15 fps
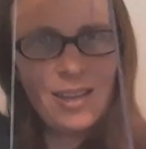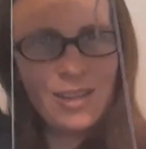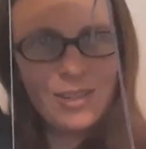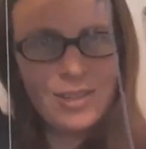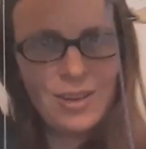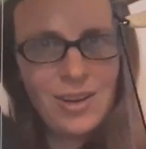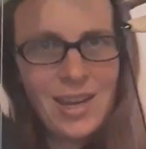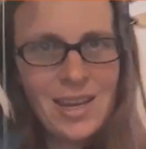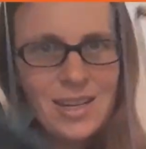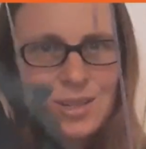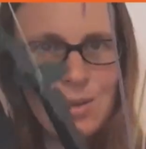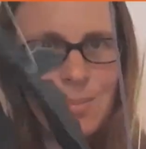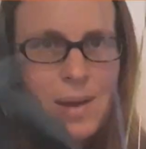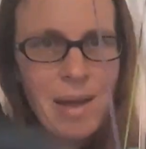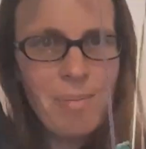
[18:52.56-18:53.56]
So here's
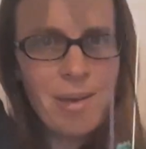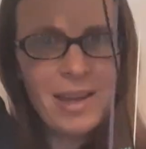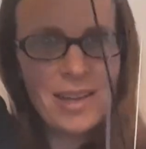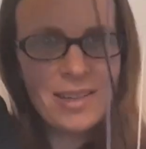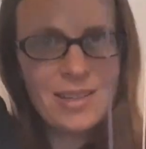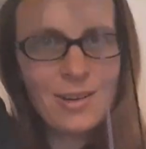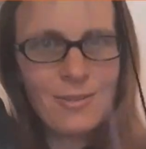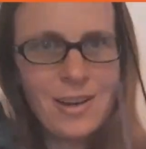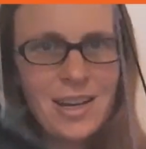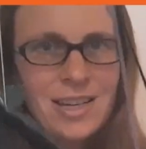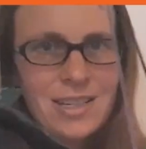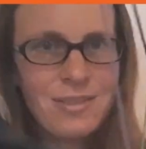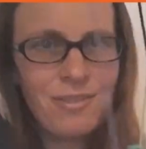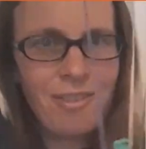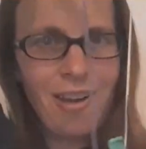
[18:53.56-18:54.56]
your puppet ready
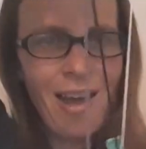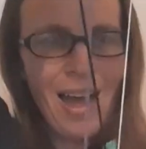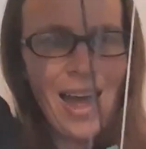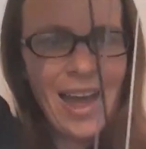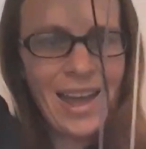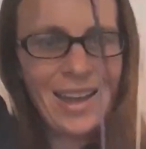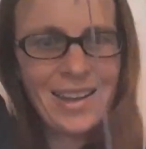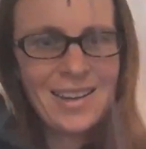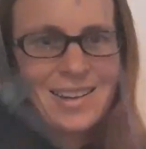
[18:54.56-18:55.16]
to fly.